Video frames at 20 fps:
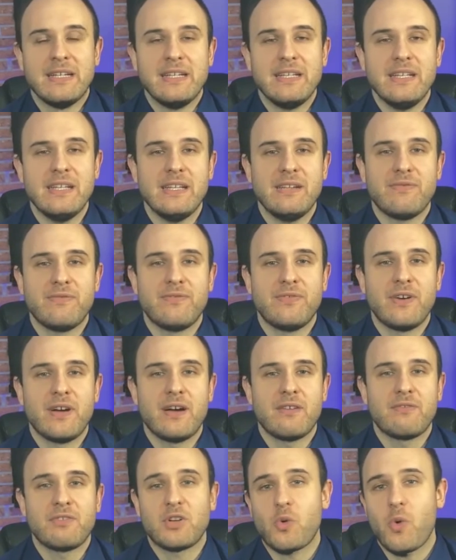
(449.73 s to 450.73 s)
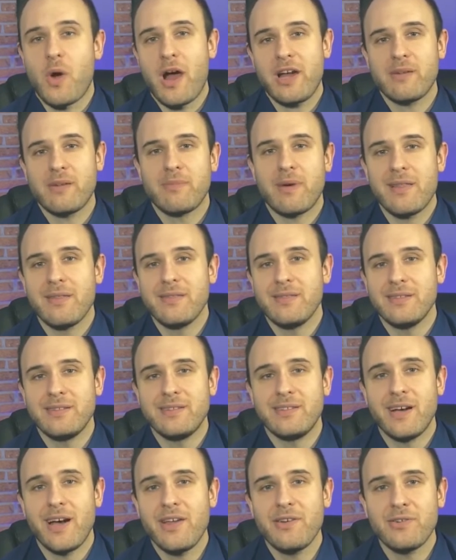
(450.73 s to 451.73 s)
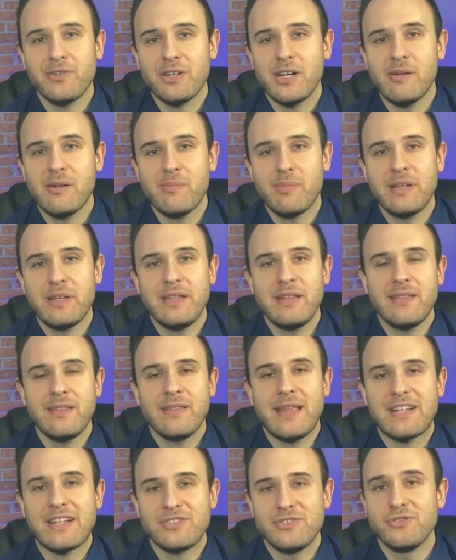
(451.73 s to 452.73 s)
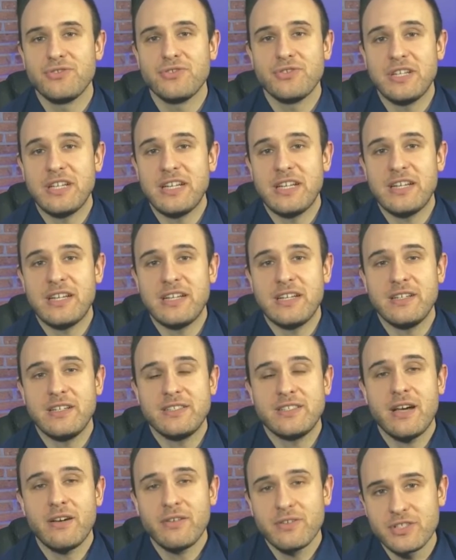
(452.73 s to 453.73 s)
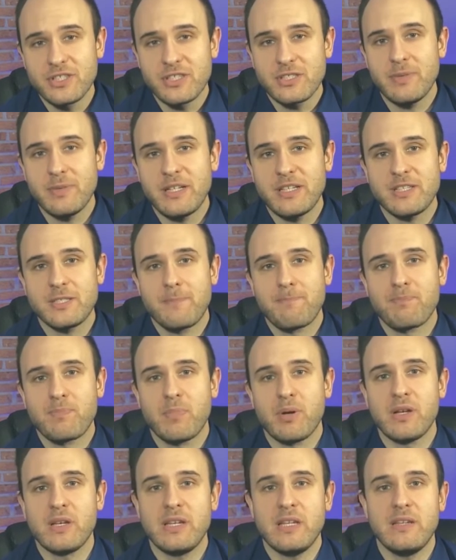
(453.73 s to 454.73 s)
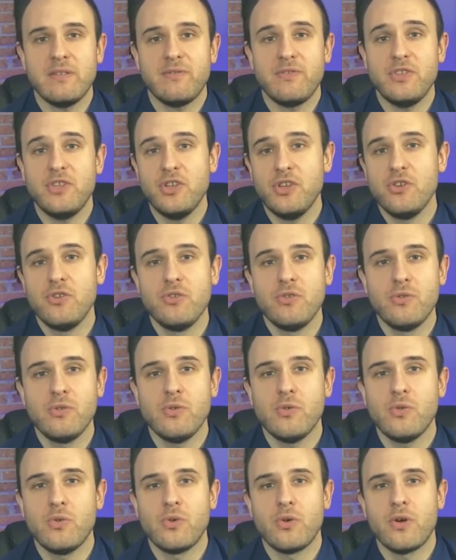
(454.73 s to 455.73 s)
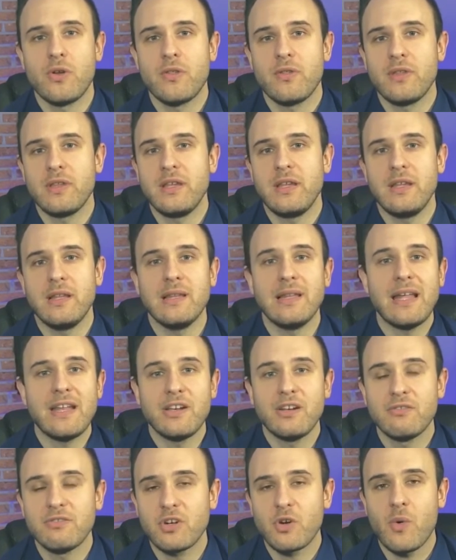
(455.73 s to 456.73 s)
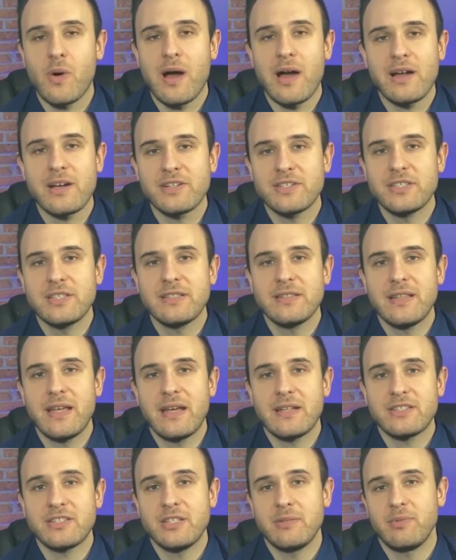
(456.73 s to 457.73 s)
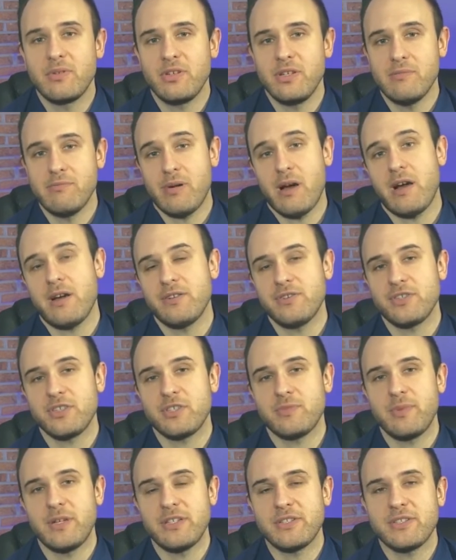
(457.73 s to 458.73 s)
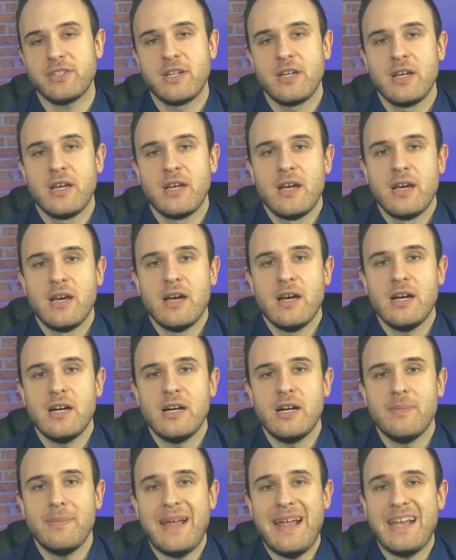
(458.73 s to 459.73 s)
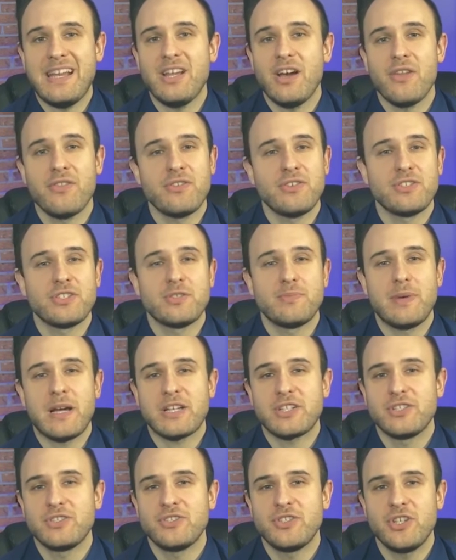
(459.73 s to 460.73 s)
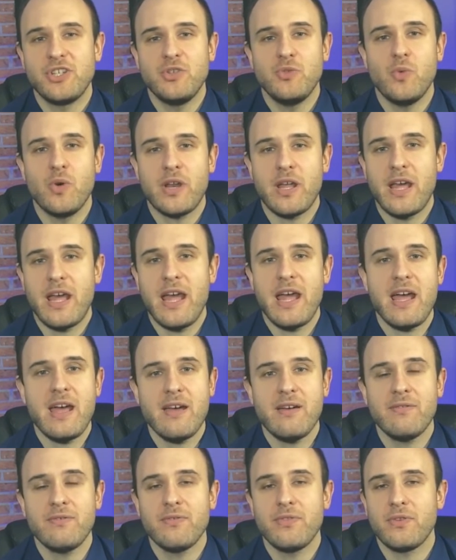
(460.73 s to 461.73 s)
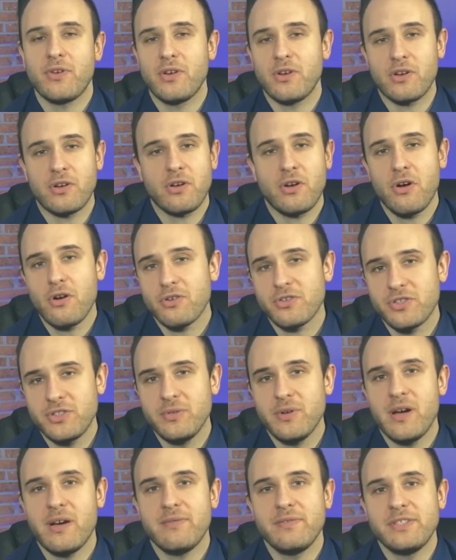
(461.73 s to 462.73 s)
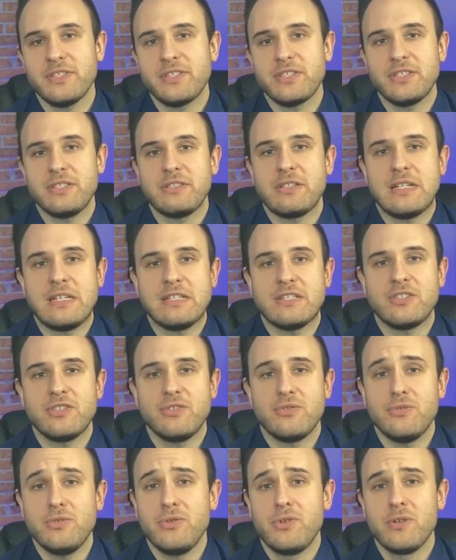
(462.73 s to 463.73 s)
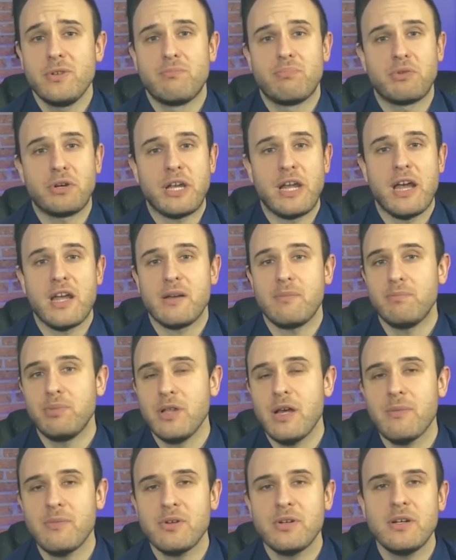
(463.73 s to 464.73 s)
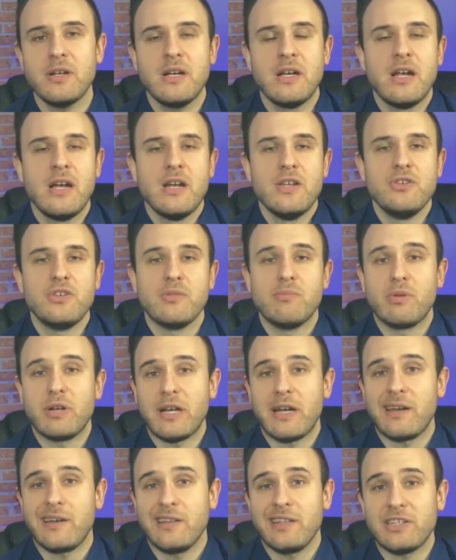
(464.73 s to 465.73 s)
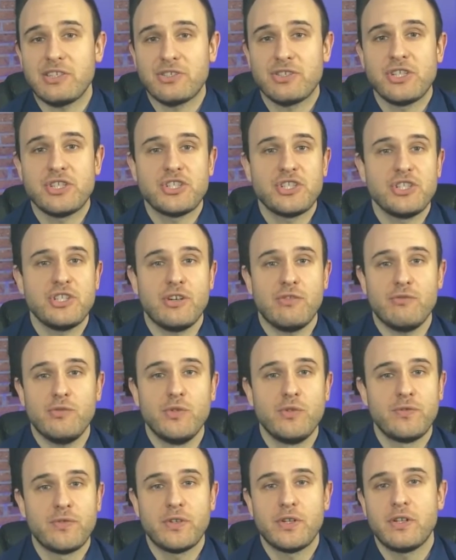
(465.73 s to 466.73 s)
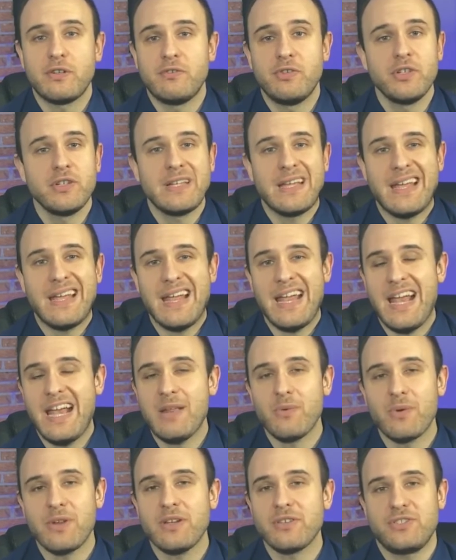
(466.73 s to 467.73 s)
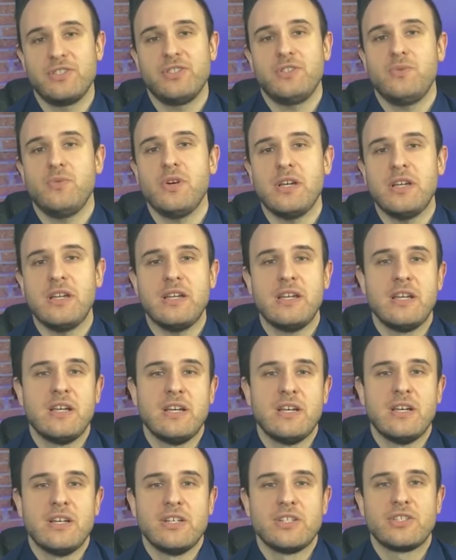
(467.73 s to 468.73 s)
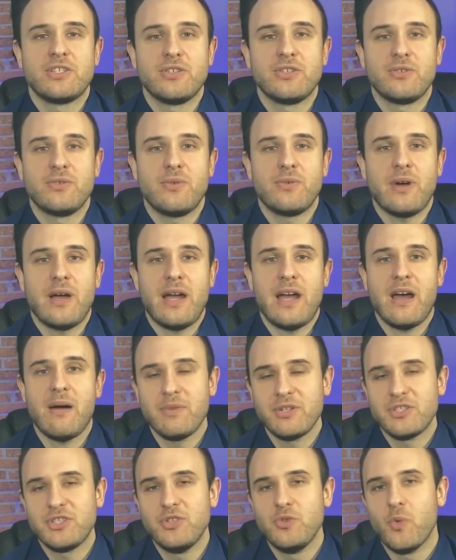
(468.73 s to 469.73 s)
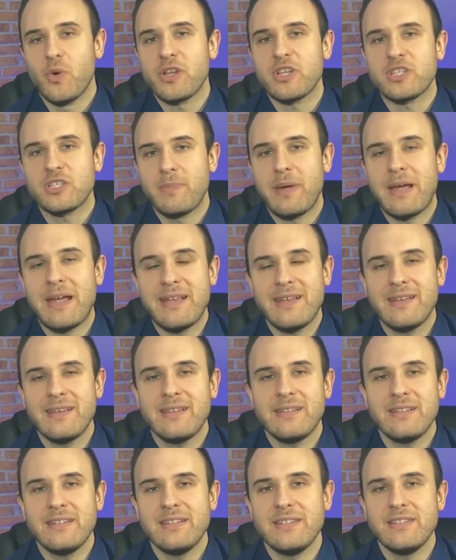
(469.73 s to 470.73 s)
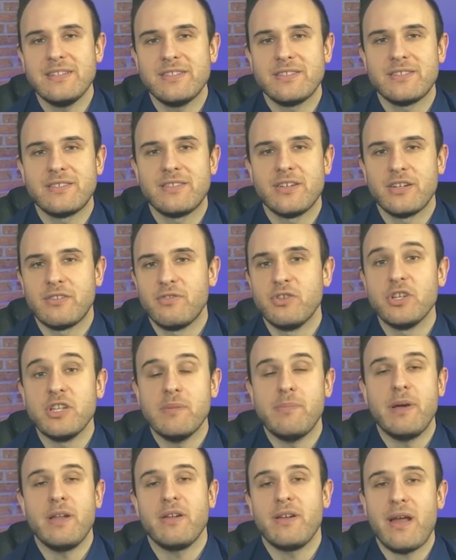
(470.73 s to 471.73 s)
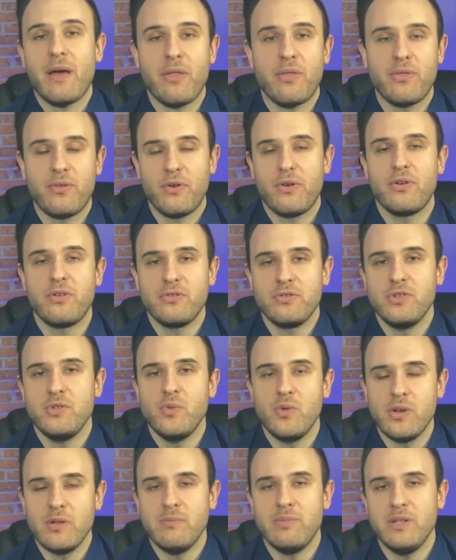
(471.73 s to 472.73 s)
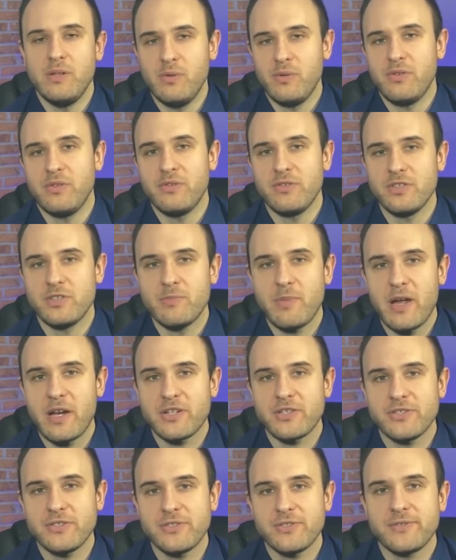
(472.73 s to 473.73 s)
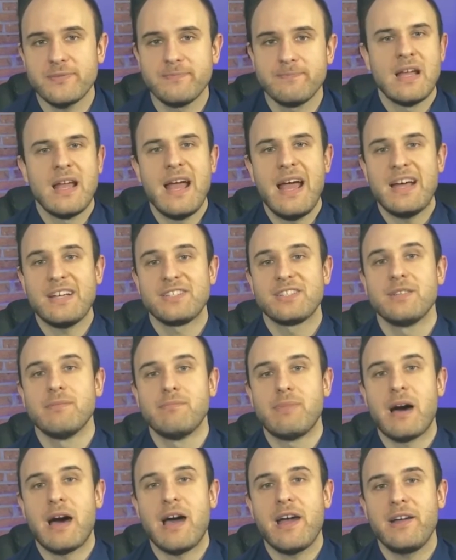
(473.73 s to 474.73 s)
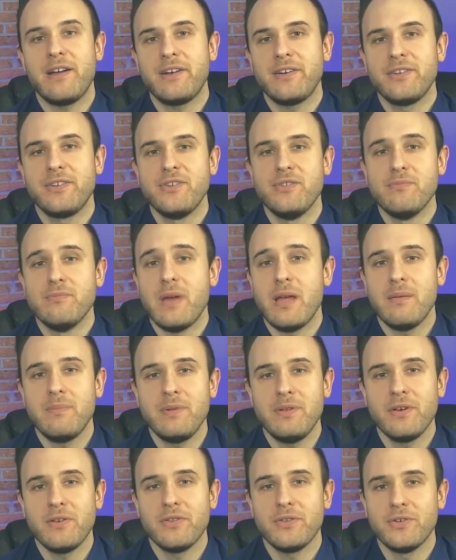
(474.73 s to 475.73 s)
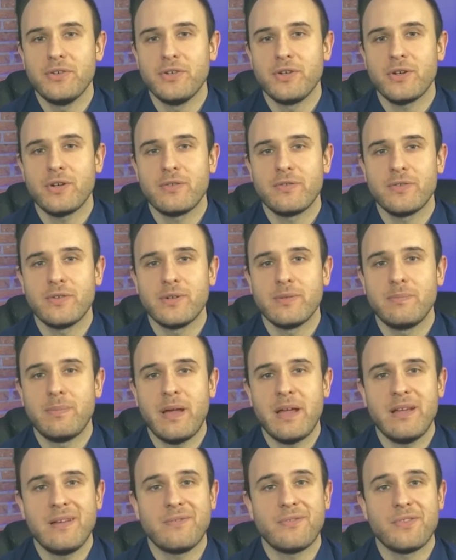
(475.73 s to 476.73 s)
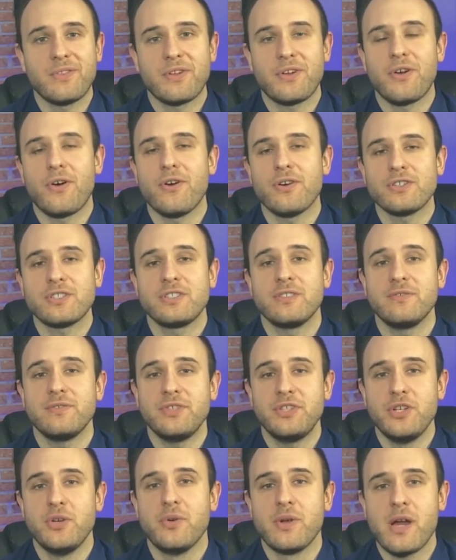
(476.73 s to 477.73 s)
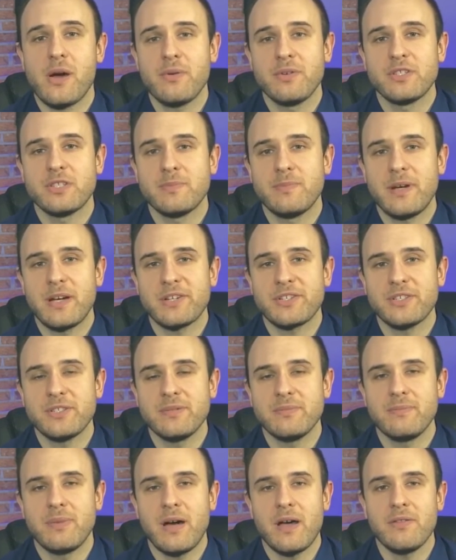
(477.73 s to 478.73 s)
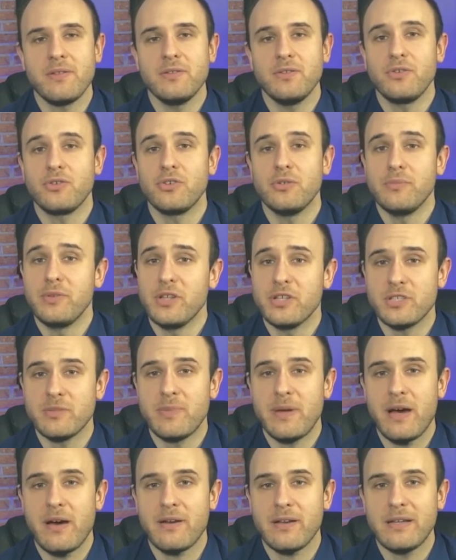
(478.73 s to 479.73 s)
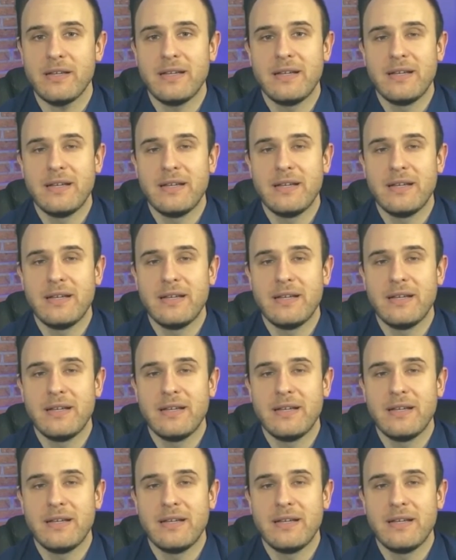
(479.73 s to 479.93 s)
If required by the title company, that's usually a seller's expense. But if you or the lender requires it, that's typically a buyer's expense. Any other inspections that you want to have, they're going to cost you, obviously, right? So you could bring out a plumber, you could bring out an electrician, a roofer, or really anyone else that you want. So how much you want to spend is going to really depend on how thorough you want to be with your inspections. As the buyer, you may be on the hook for paying for the cost of a U&O inspection by the local municipality.